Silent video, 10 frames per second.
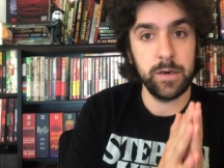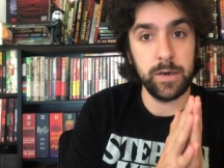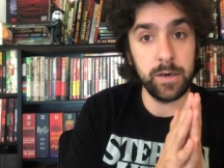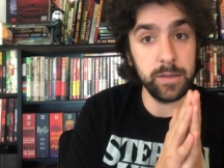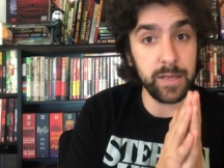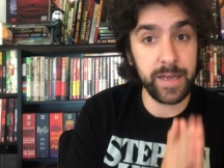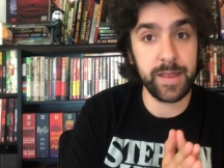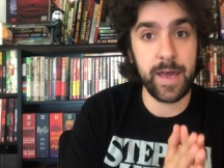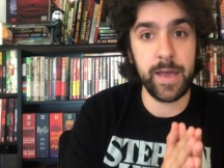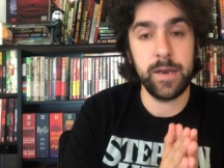uh, like
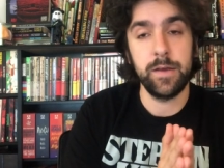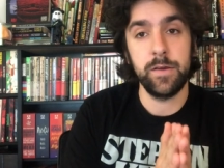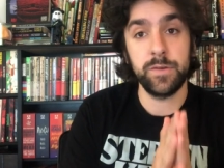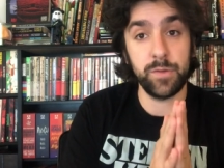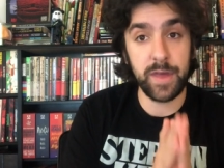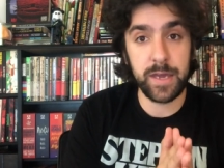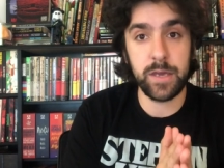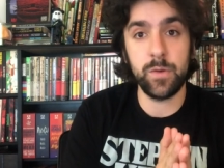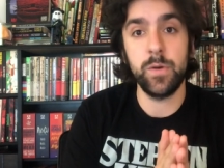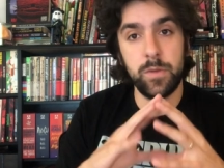that, so thank
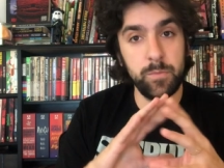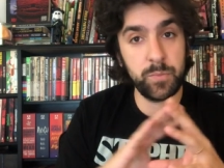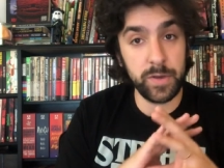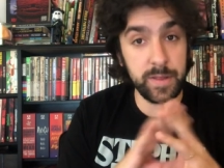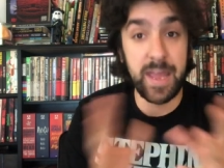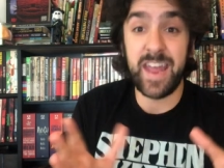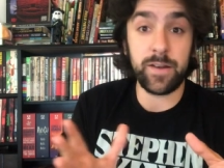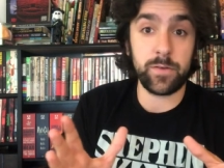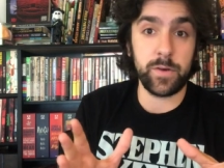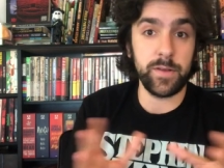you. But the
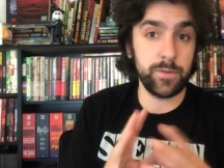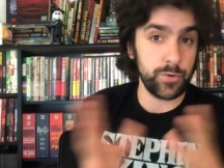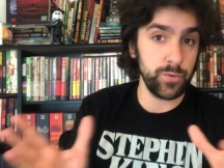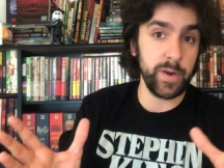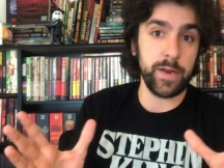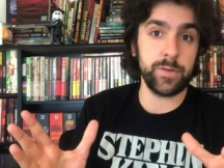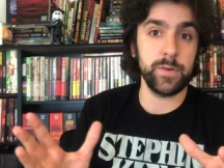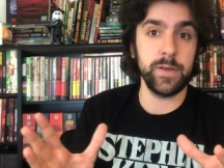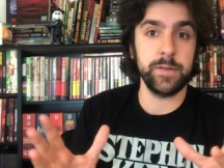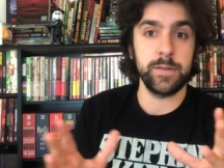answer is, the true
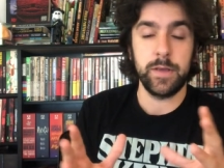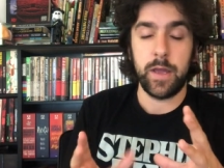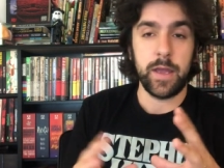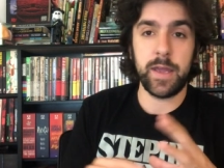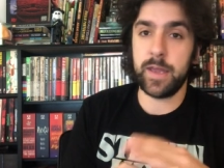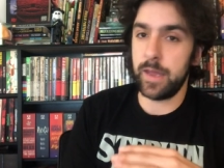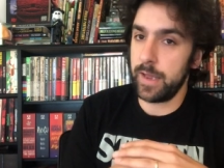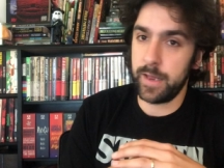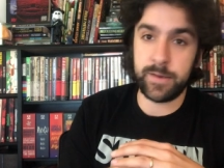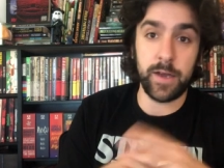answer is, it,
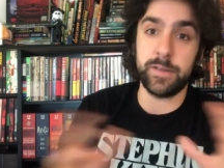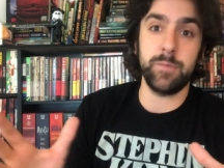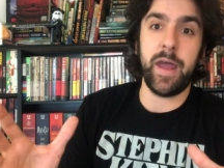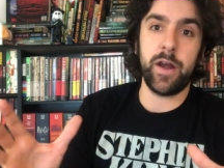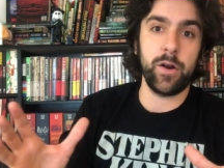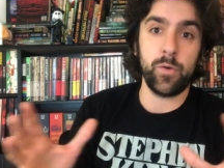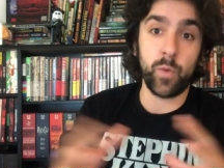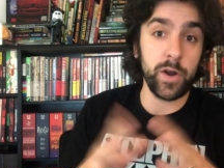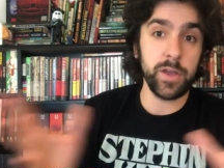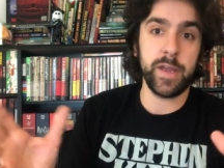it doesn't matter
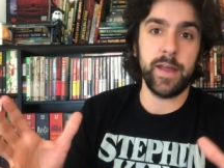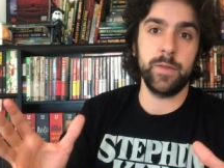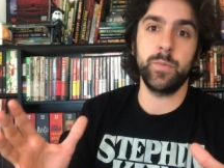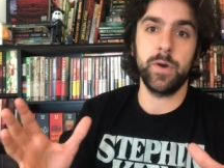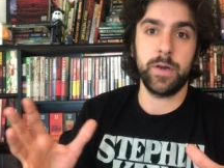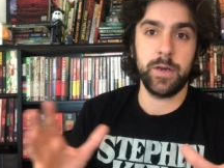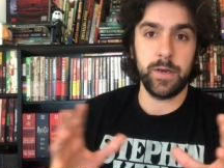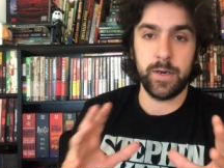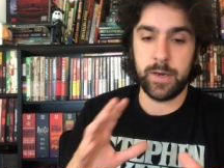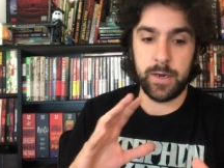where you get the book.
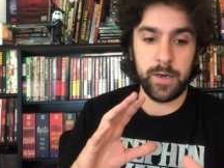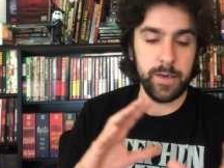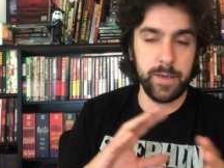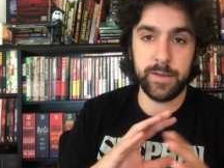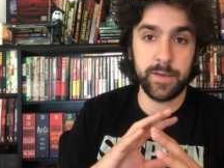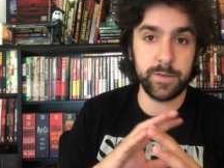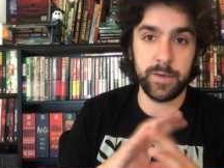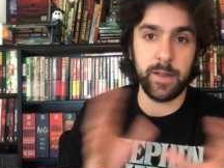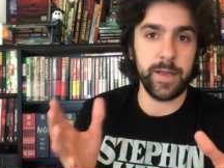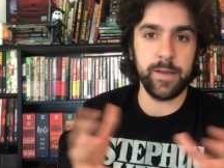Uh, it
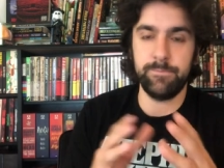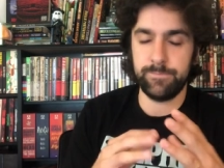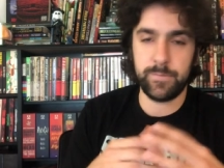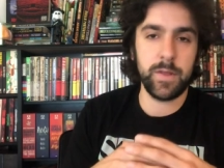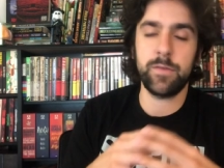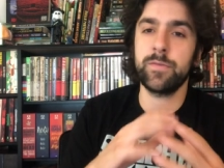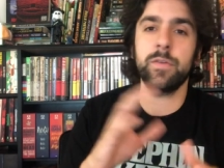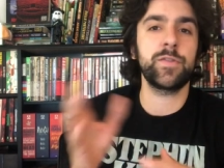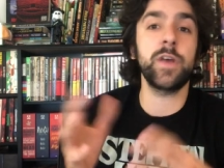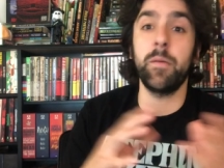doesn't, like,
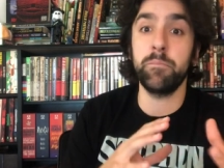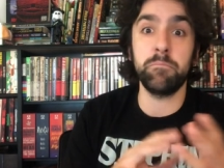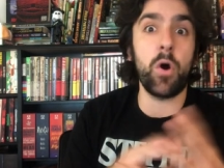some